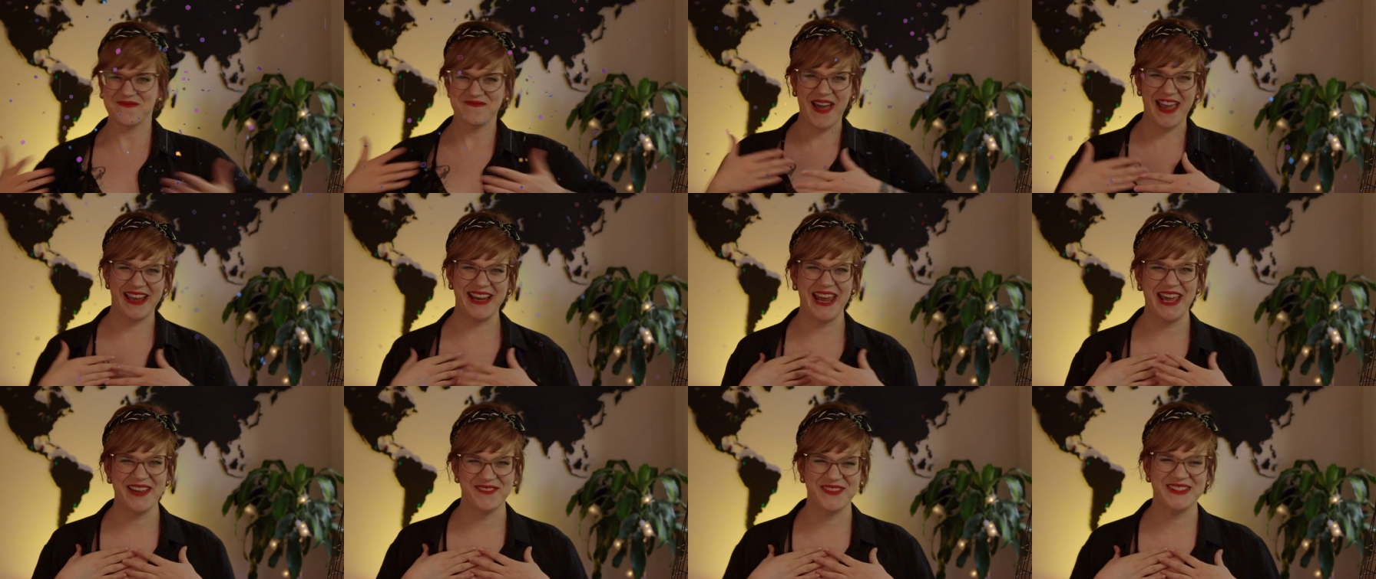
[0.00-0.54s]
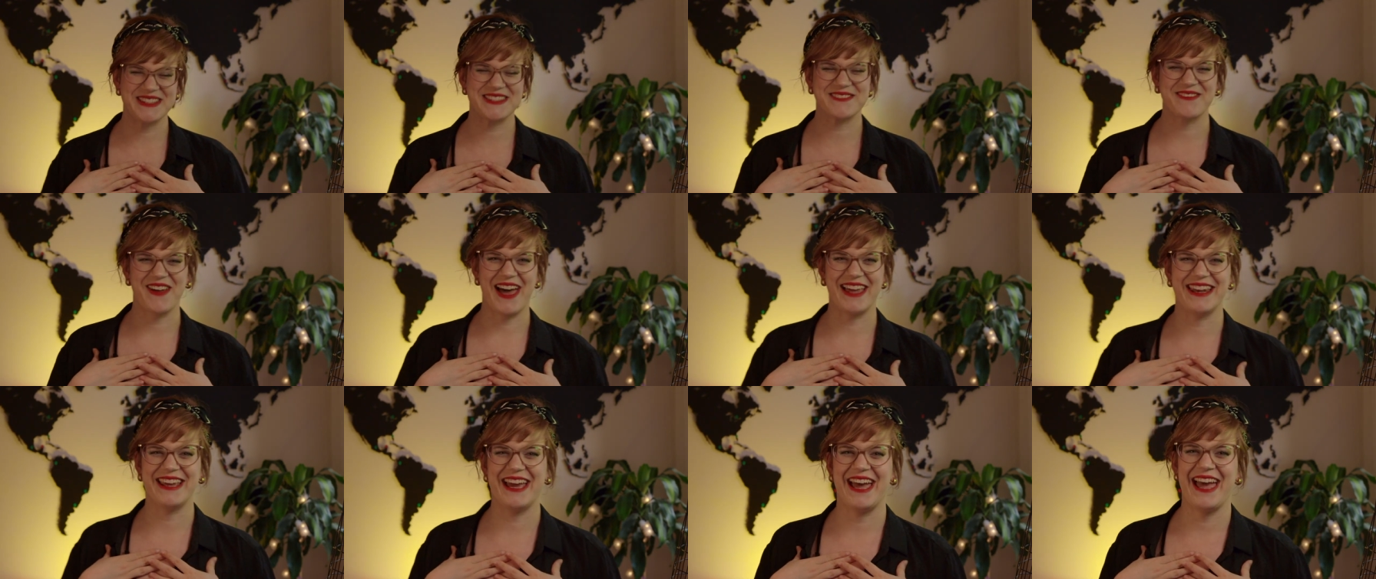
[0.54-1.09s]
My name is
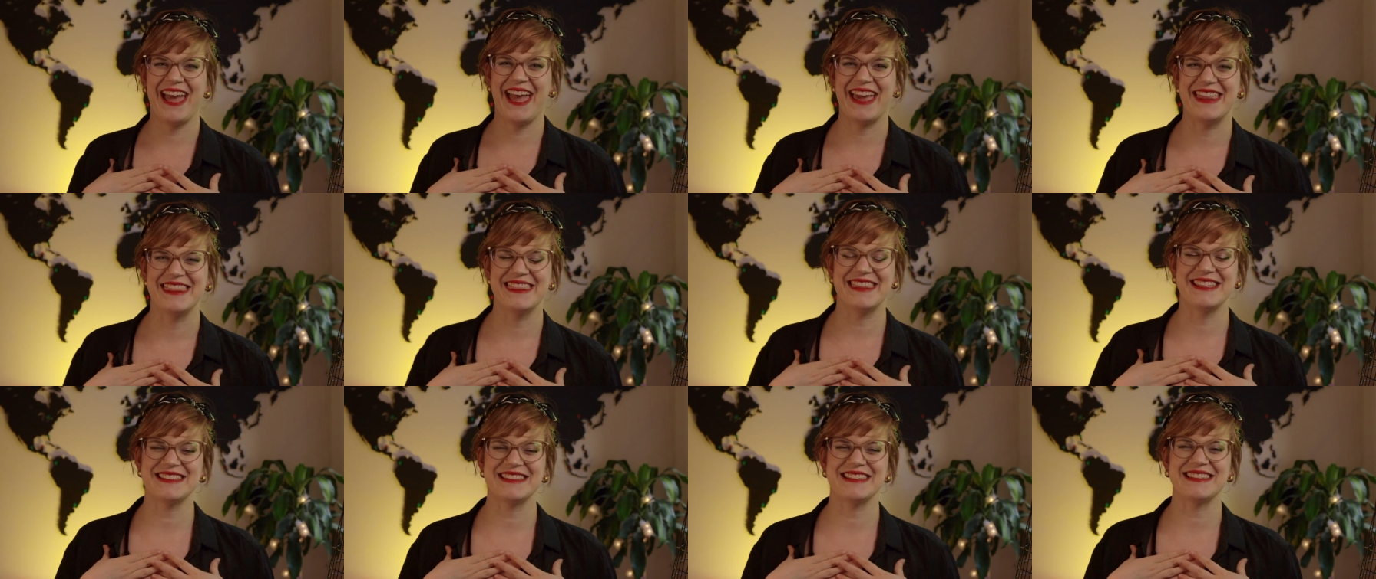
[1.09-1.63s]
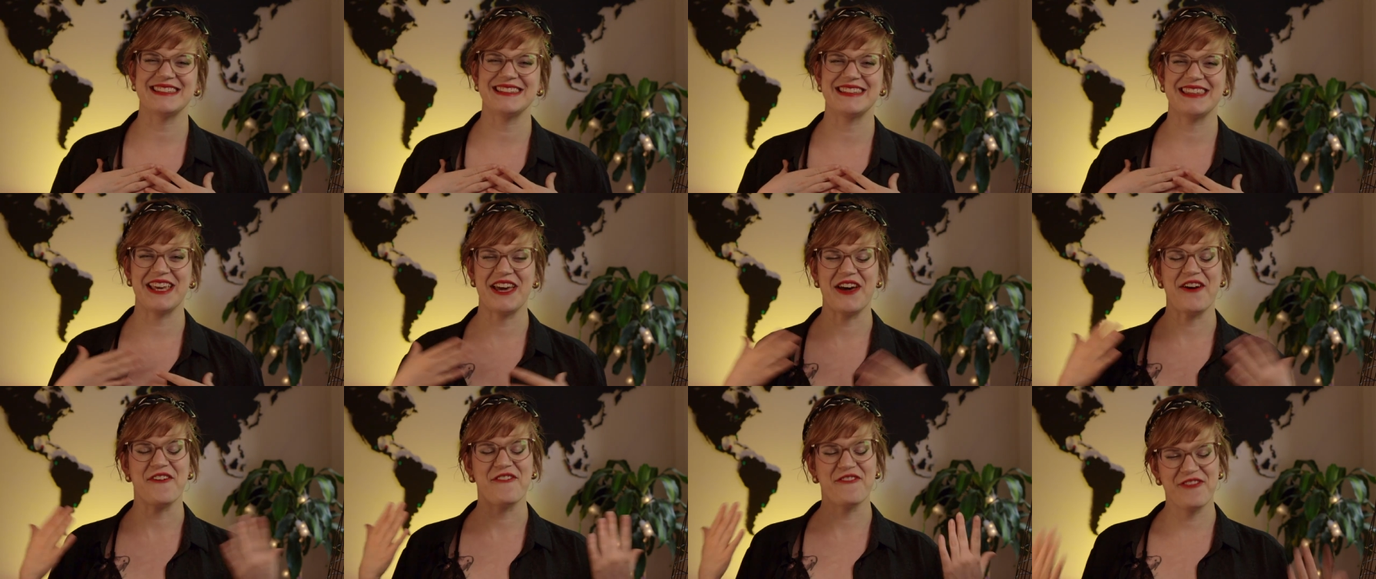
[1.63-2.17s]
Fana, and this is
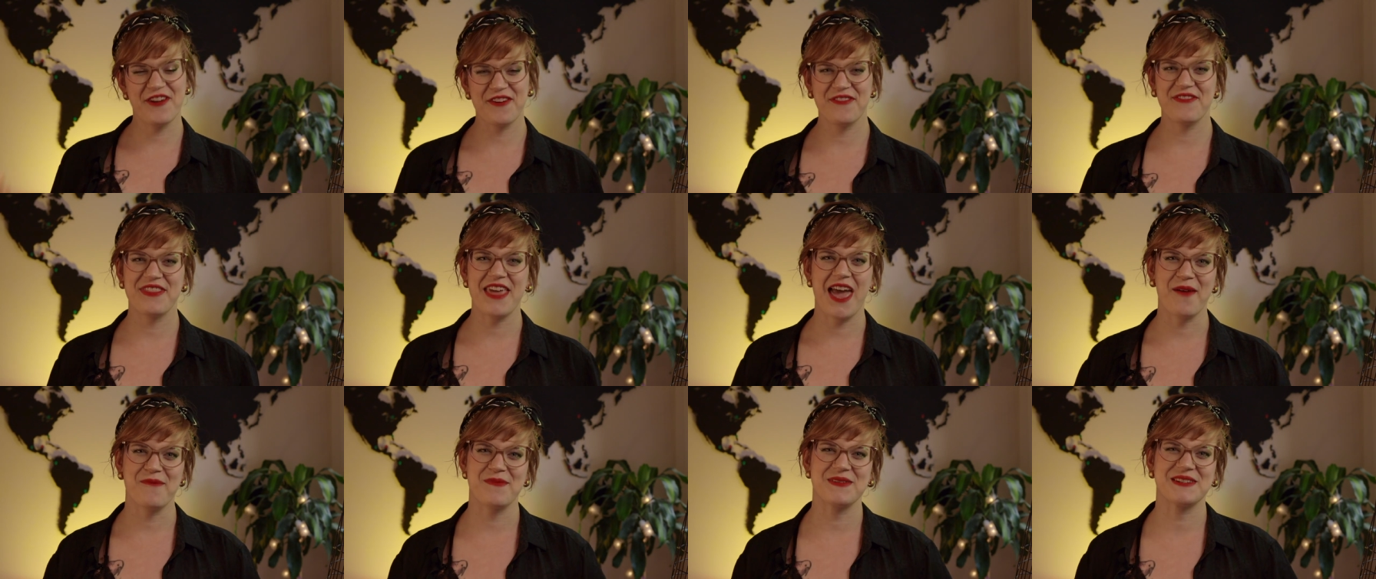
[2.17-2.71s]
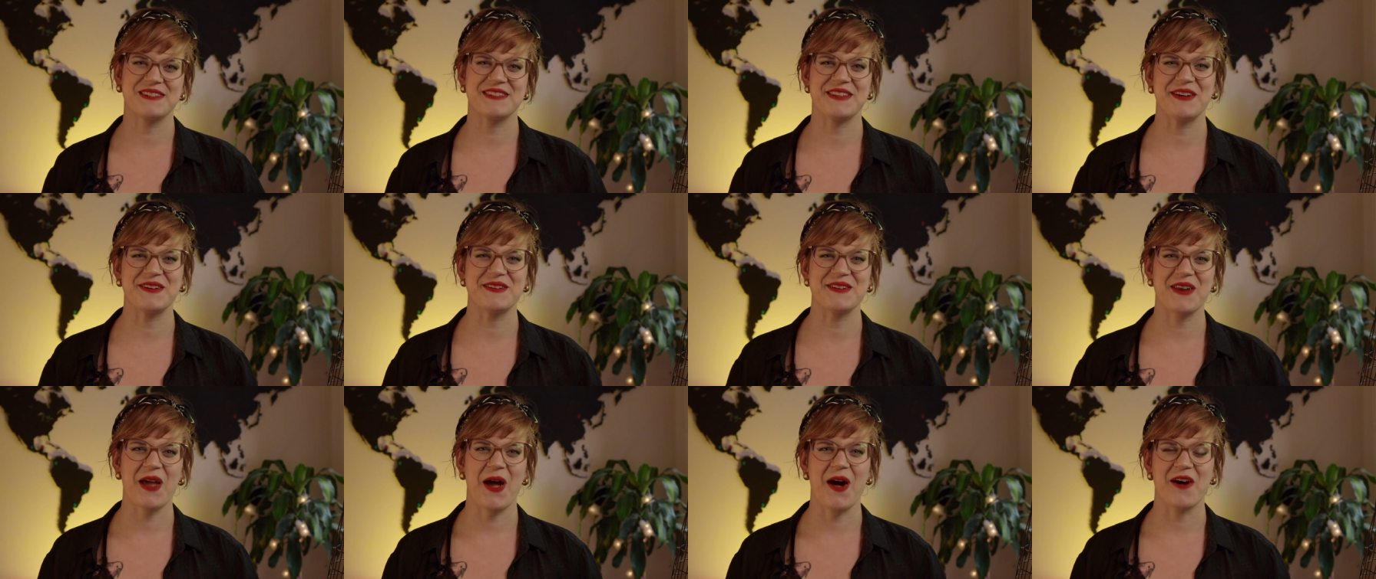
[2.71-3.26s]
the fifth
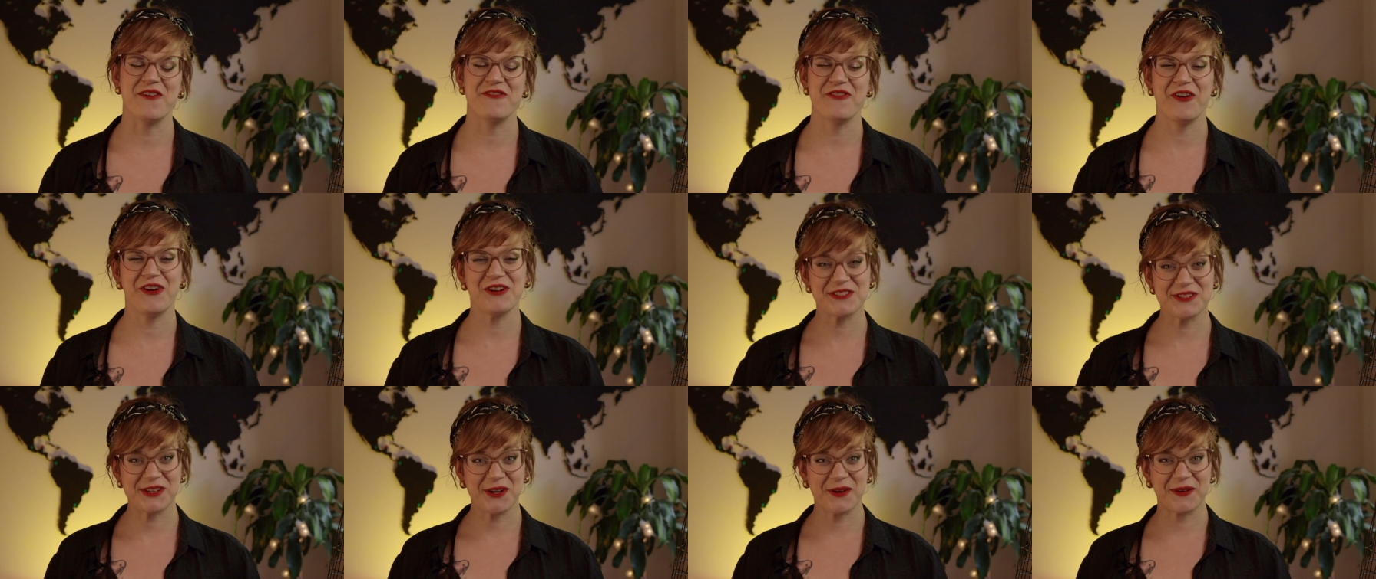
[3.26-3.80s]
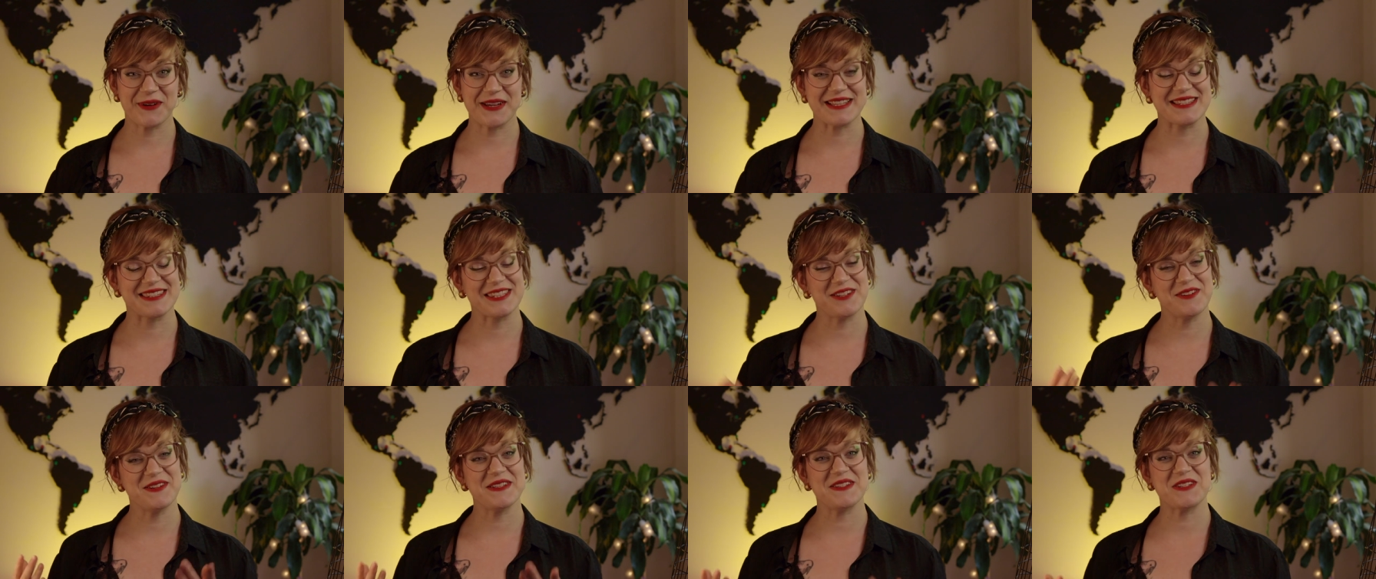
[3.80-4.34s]
episode of Her Story, a
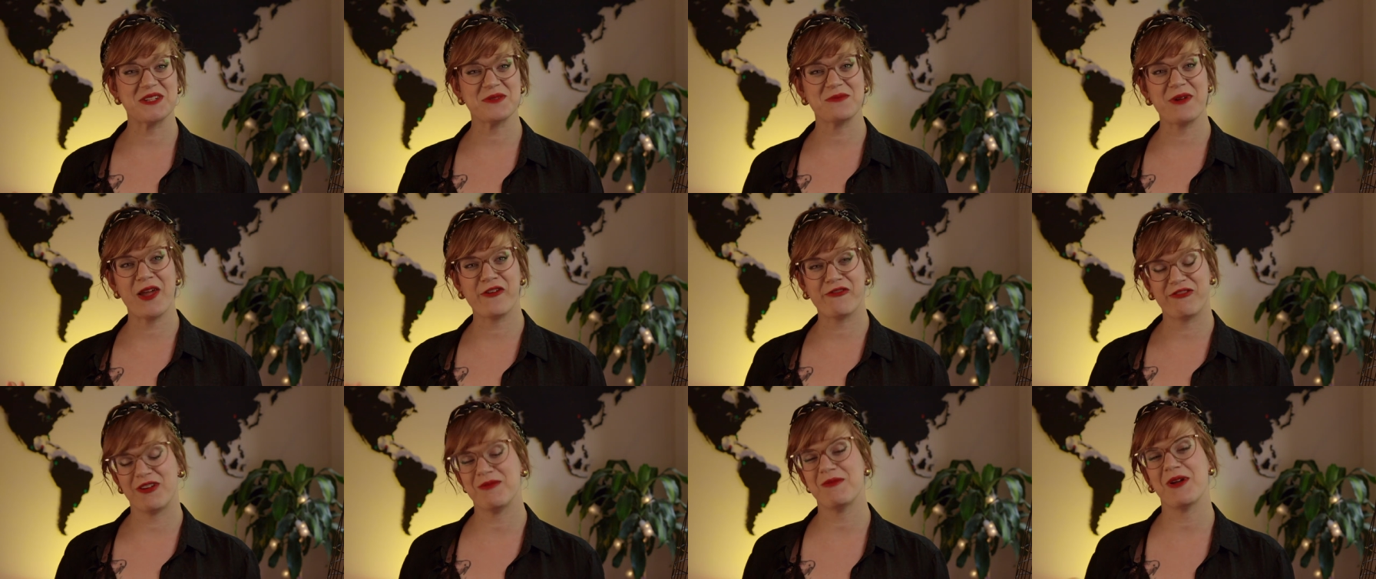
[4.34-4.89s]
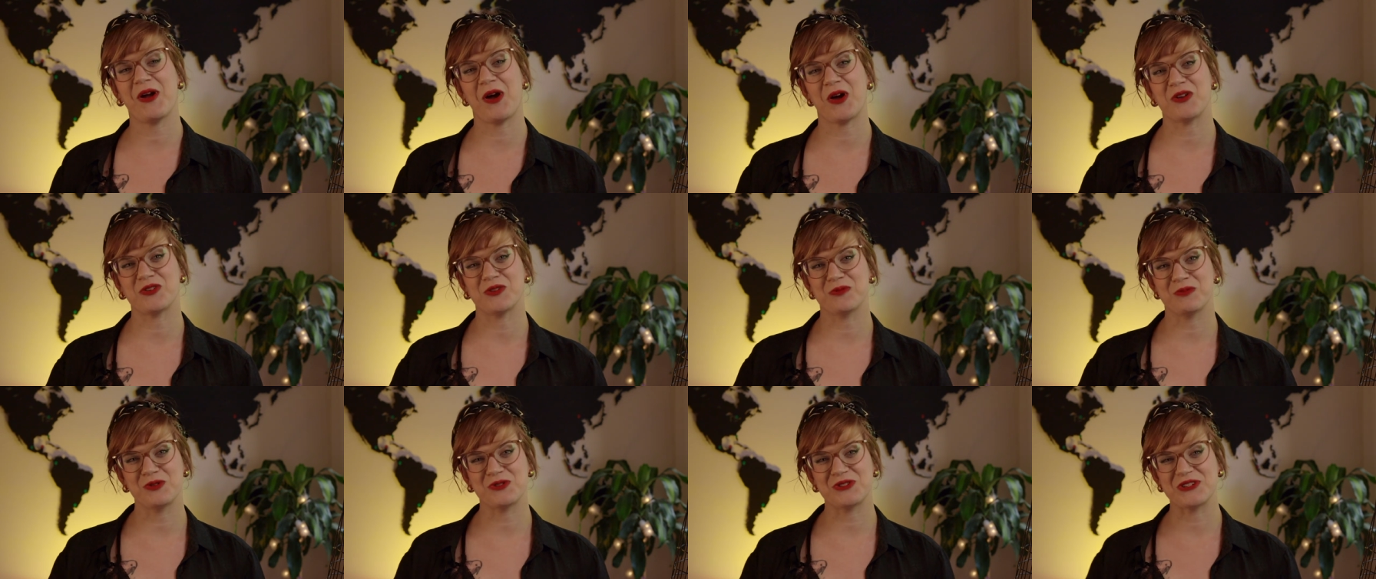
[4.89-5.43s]
series to make female
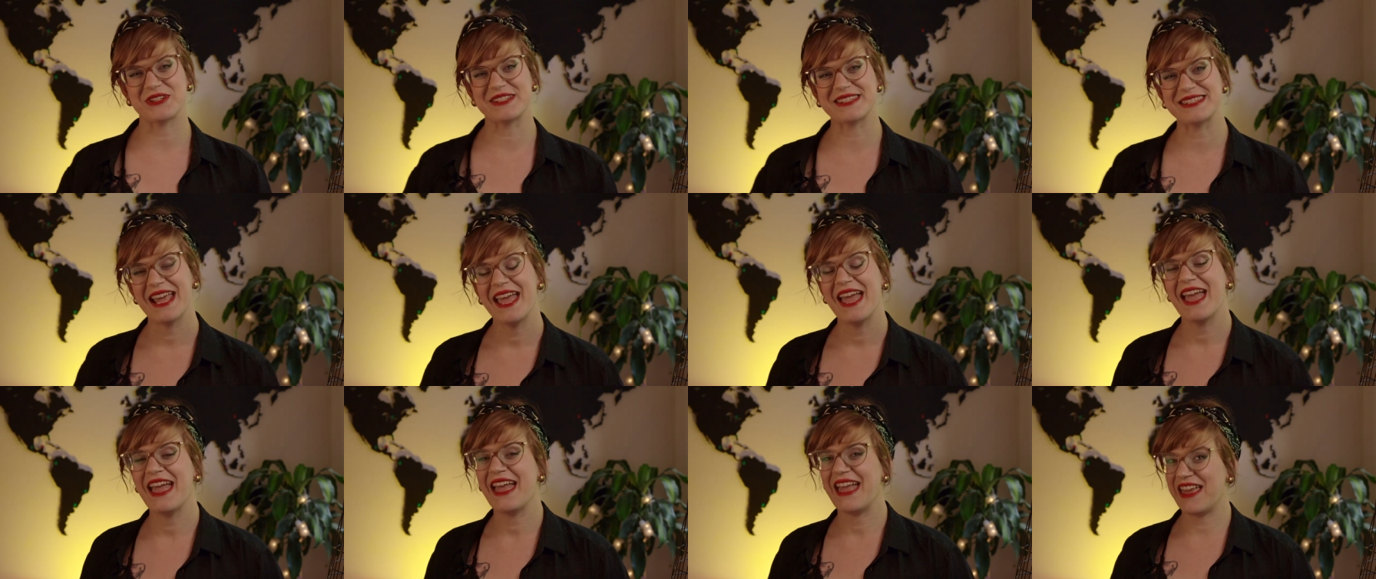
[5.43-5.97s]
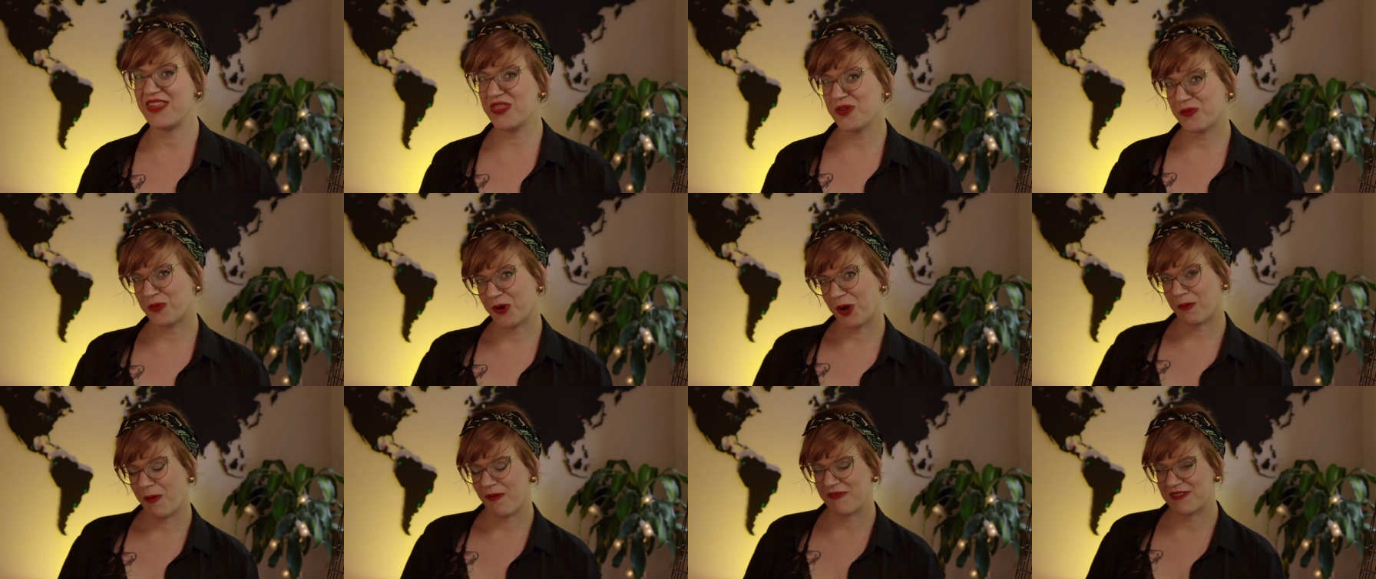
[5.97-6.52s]
contributions in the
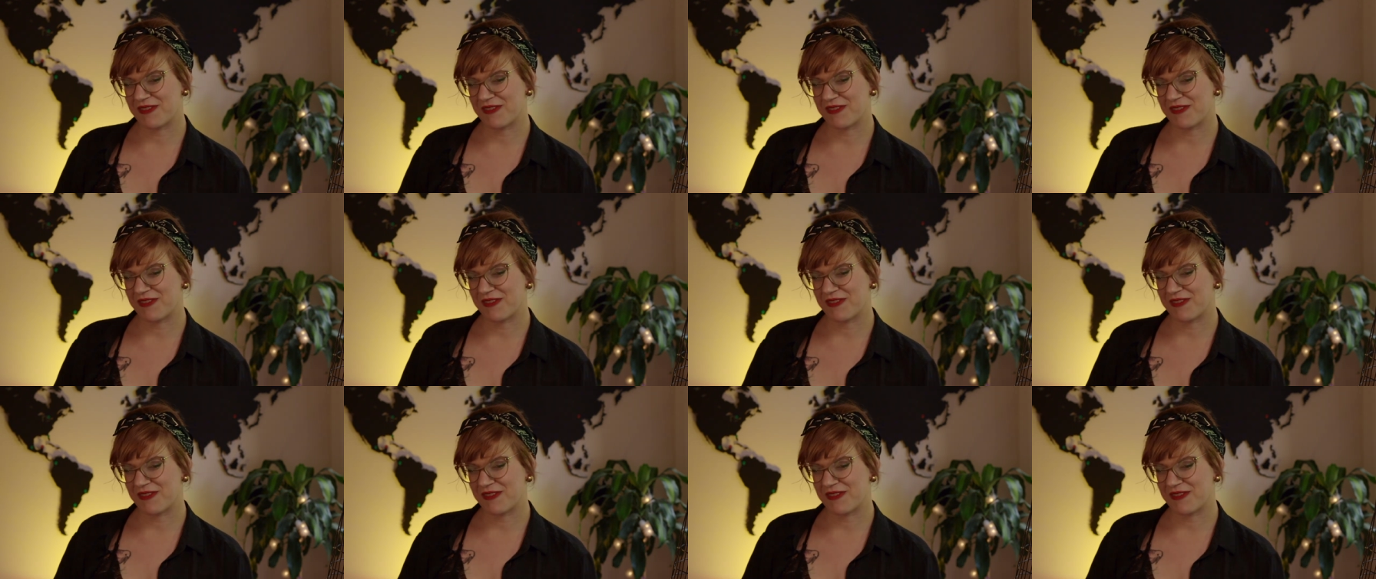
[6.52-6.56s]
world more